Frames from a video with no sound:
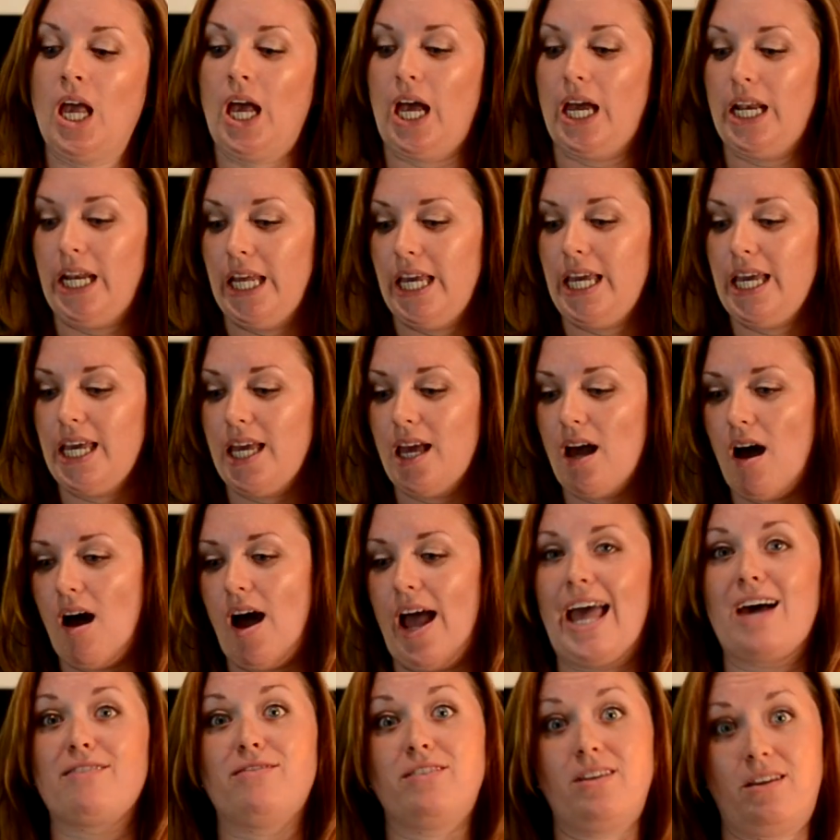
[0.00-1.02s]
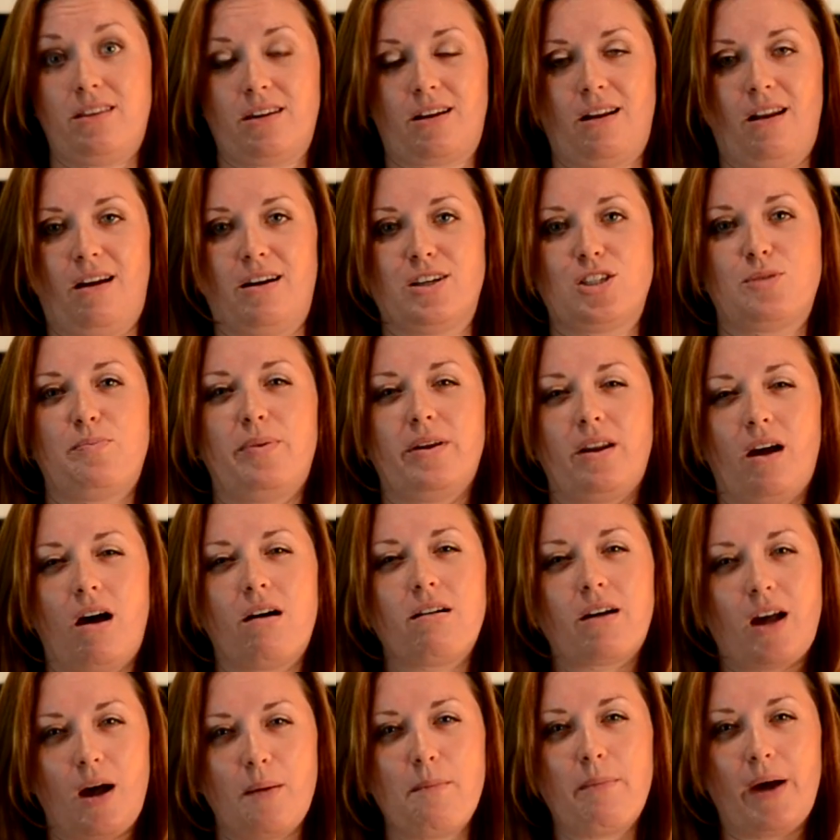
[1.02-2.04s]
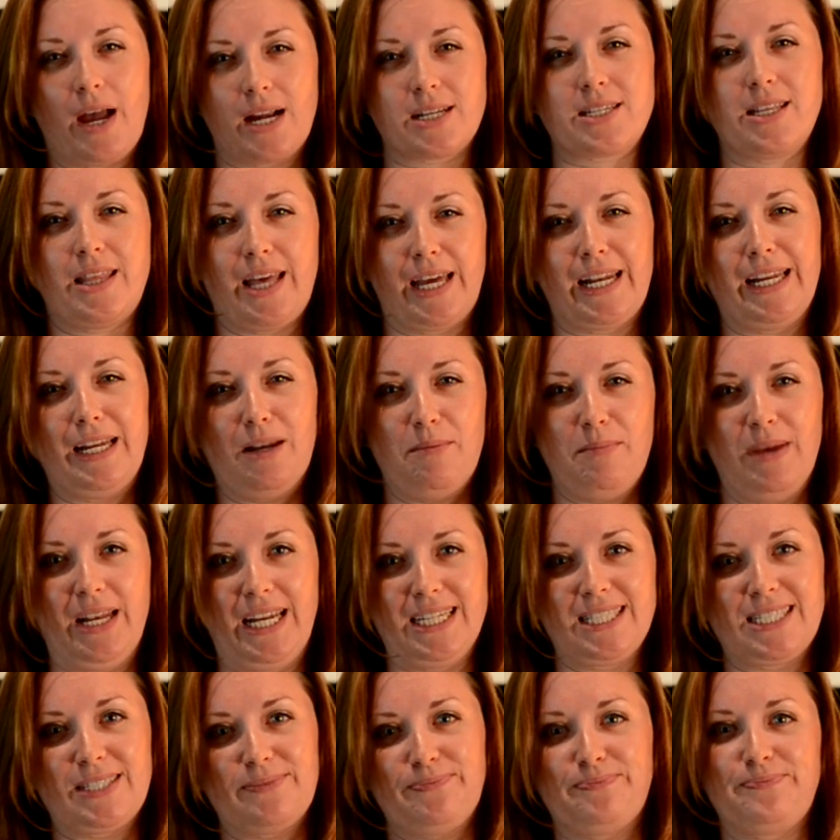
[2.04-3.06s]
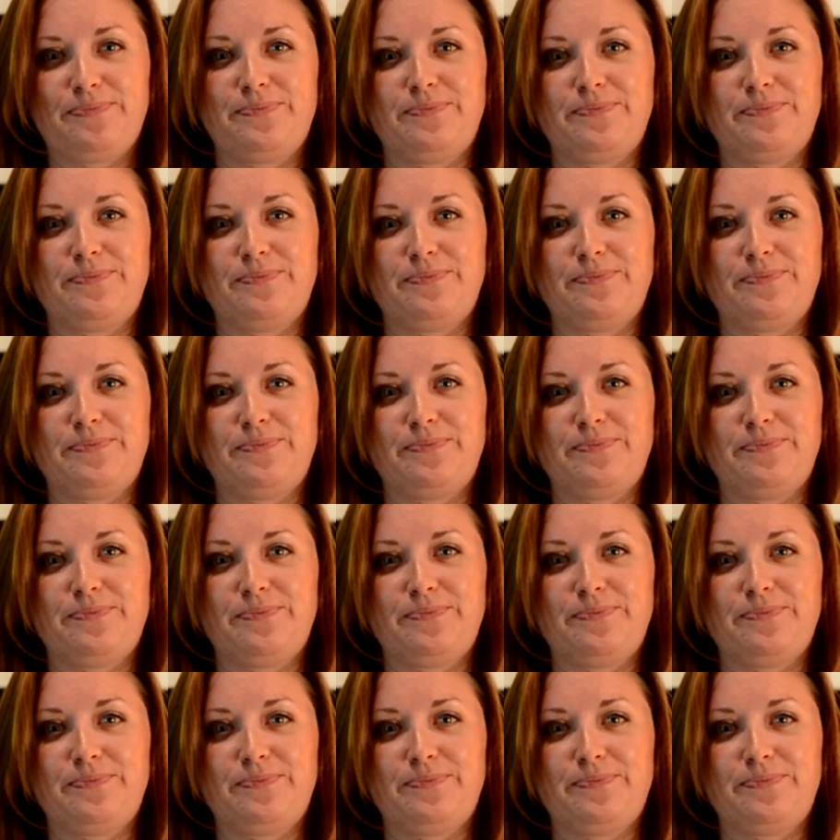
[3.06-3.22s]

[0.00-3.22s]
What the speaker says: And here I have another glass, but I'll come back to that in a minute.